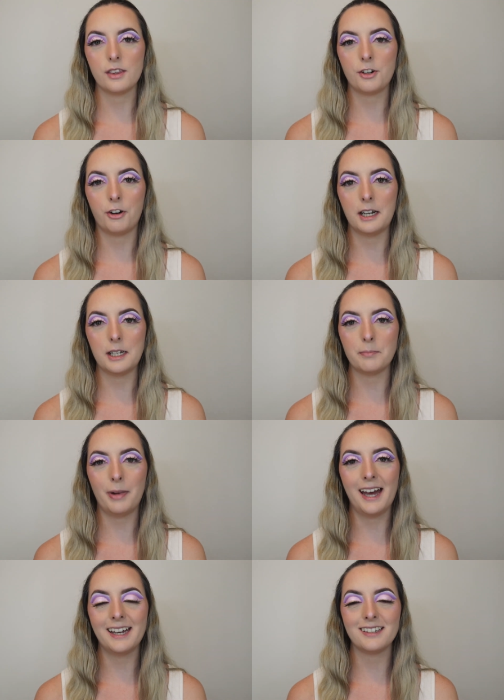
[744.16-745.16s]
cream
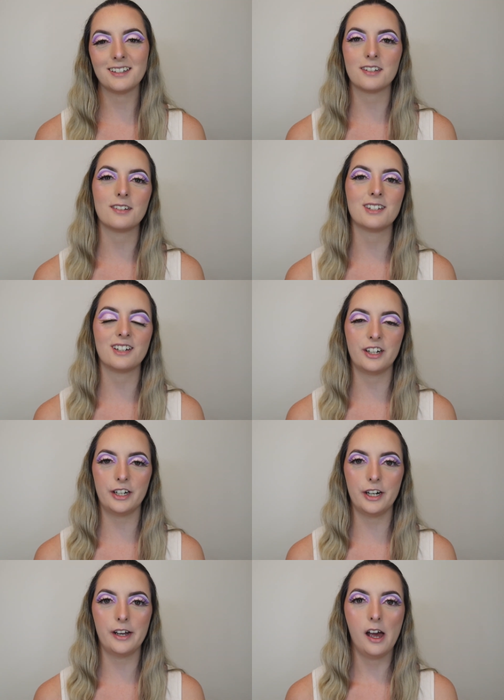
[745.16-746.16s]
paints,
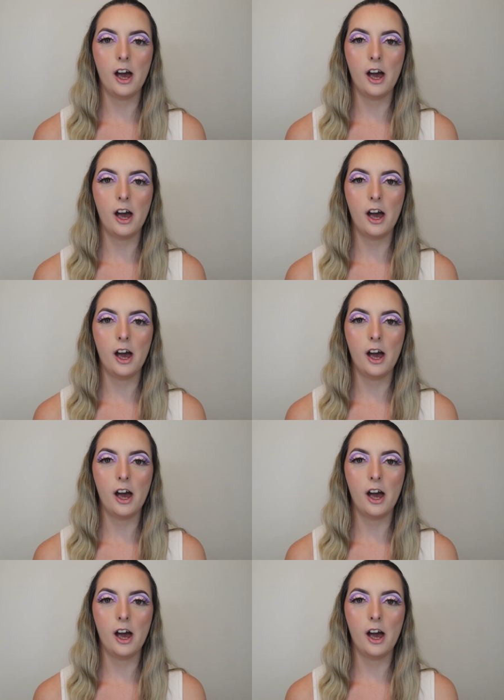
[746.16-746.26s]
so